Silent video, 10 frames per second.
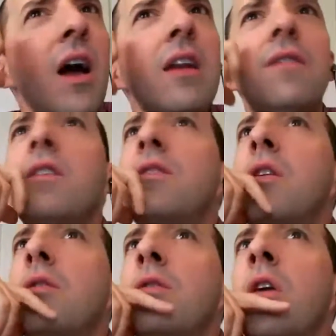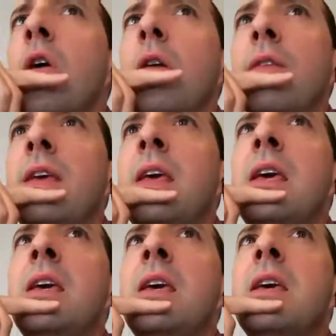honestly don't know if
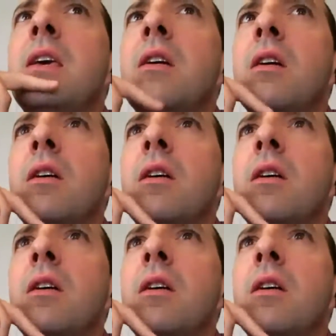he